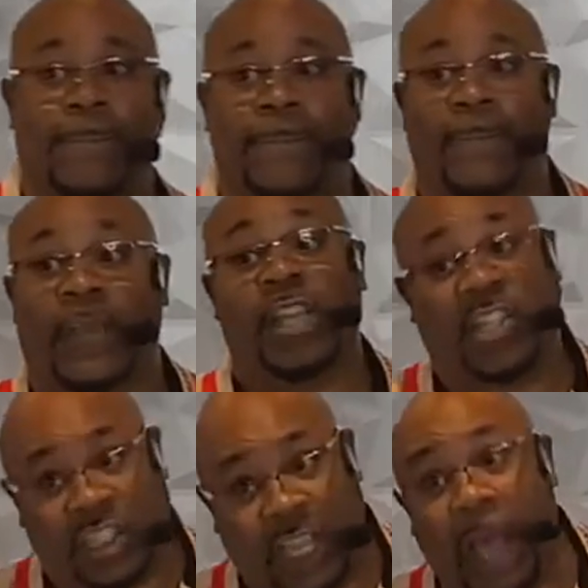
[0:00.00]

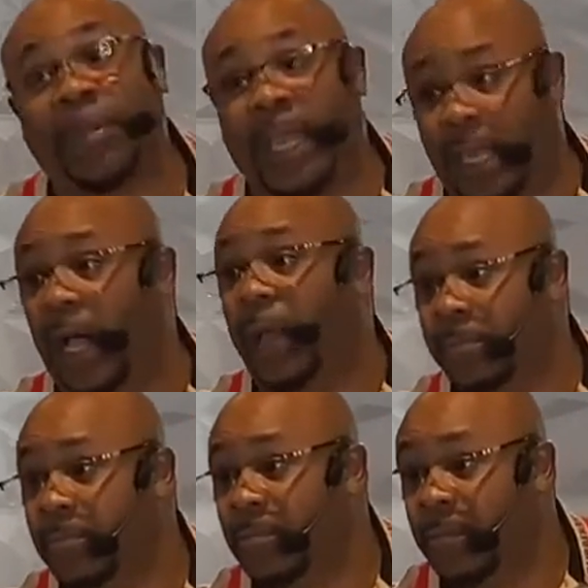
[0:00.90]
Because some get
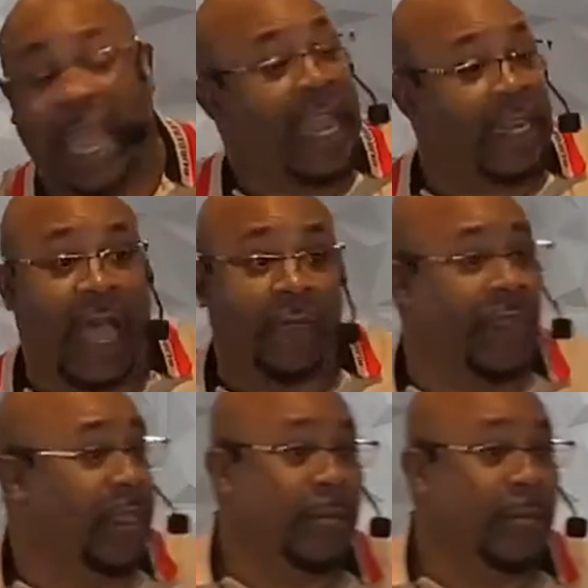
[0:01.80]
up, they love it.